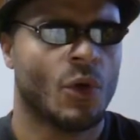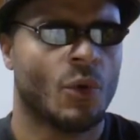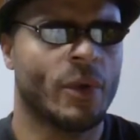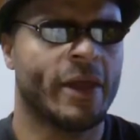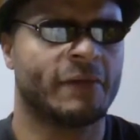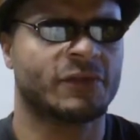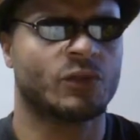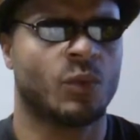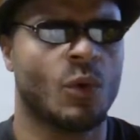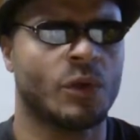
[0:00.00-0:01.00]
"We have
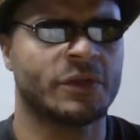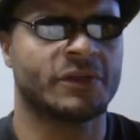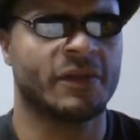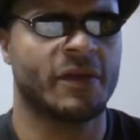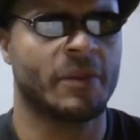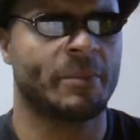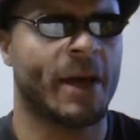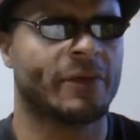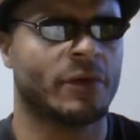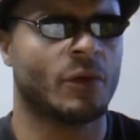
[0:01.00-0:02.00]
sworn to them
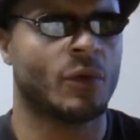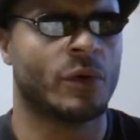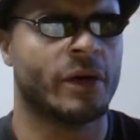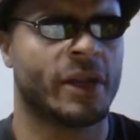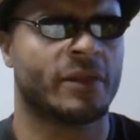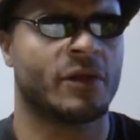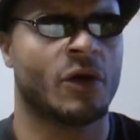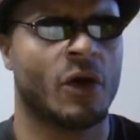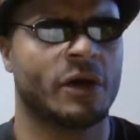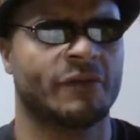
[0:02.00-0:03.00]
by the Lord, the
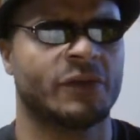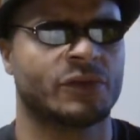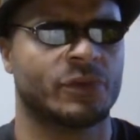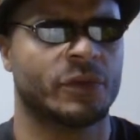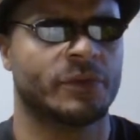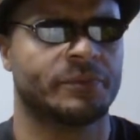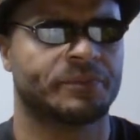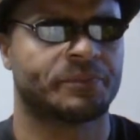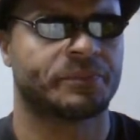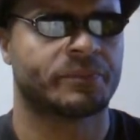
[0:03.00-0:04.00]
God of Israel,
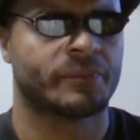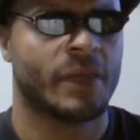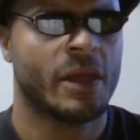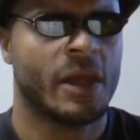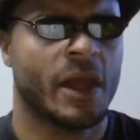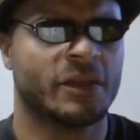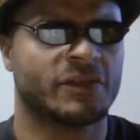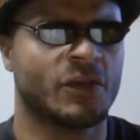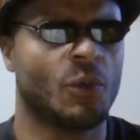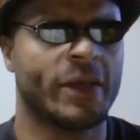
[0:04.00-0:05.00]
and
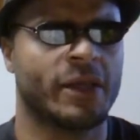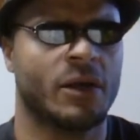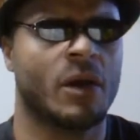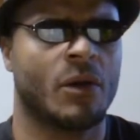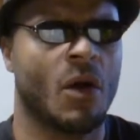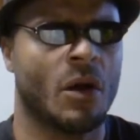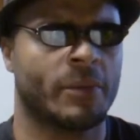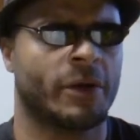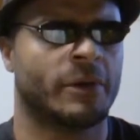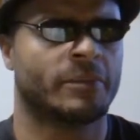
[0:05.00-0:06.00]
so we cannot
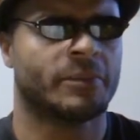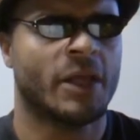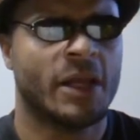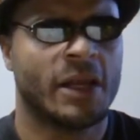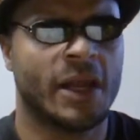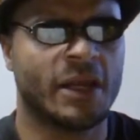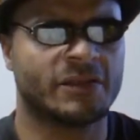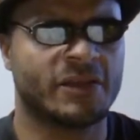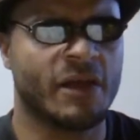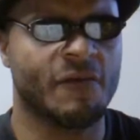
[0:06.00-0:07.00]
harm them. Let
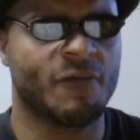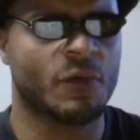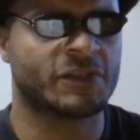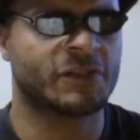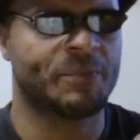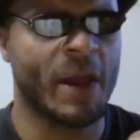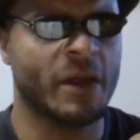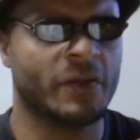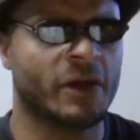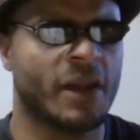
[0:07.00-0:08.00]
us therefore
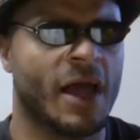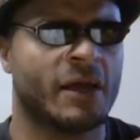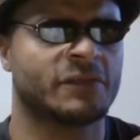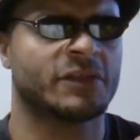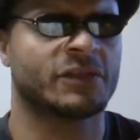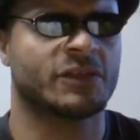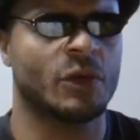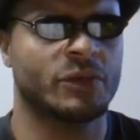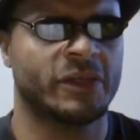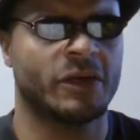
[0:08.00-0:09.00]
spare their lives and
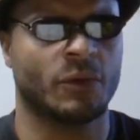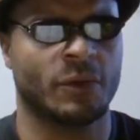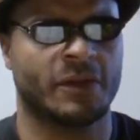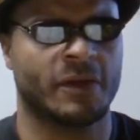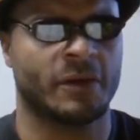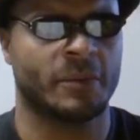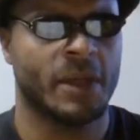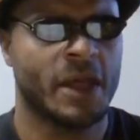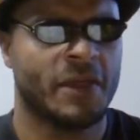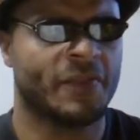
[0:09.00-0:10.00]
so deal with them
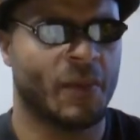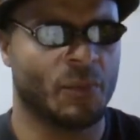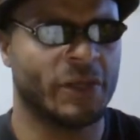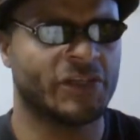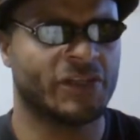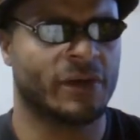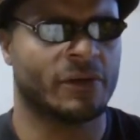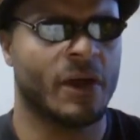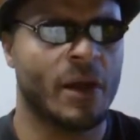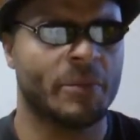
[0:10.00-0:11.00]
that we shall
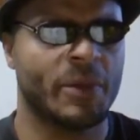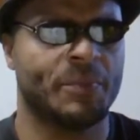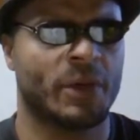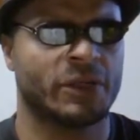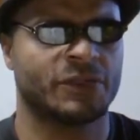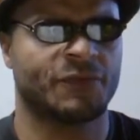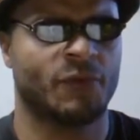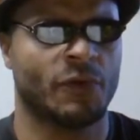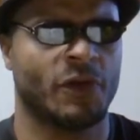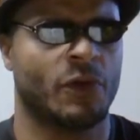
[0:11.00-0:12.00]
not be punished
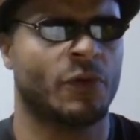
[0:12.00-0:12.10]
for the